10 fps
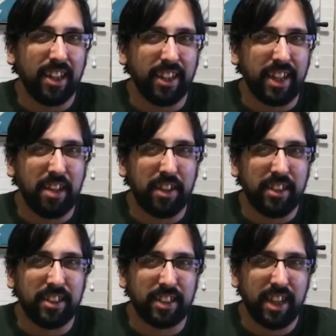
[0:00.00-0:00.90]
Like you know
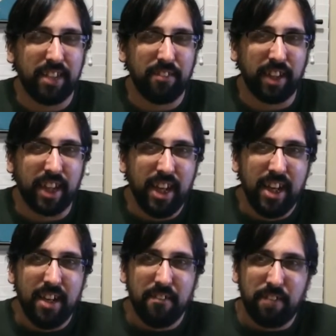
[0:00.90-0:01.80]
he's just kind of like
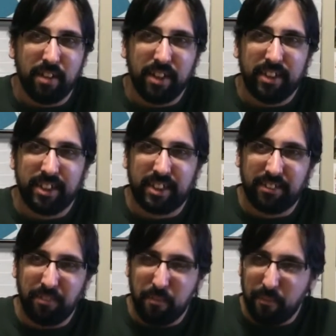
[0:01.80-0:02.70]
very just
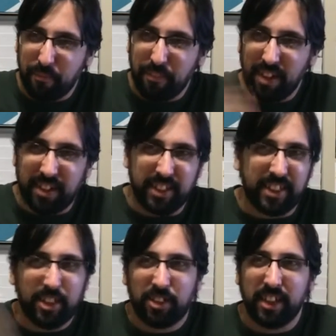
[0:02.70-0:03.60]

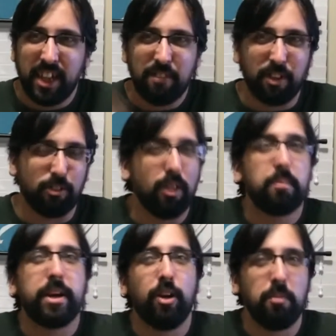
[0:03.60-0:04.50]
disinterested, kind of a
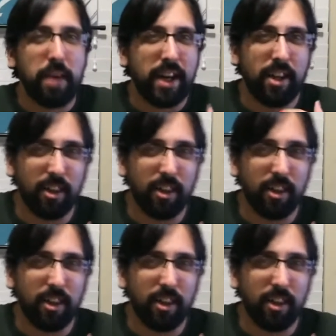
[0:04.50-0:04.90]
grumpy old man